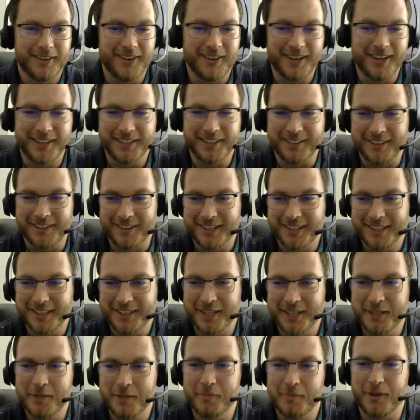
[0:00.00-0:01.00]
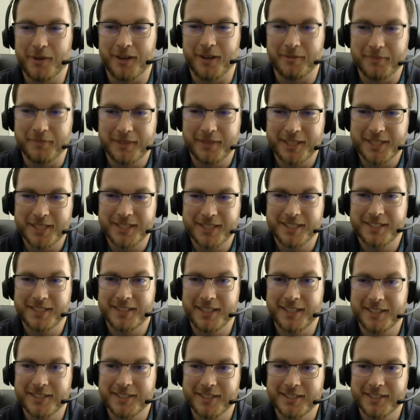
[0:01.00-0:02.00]
All right. All right. Thank you, Bob. Thanks.
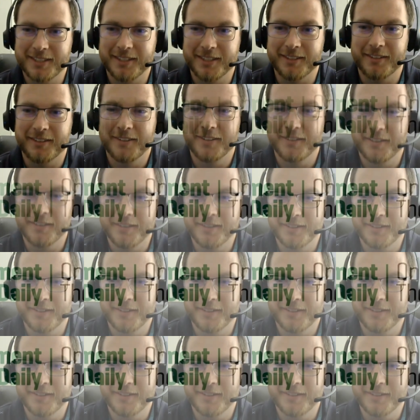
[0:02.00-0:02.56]
Thanks again.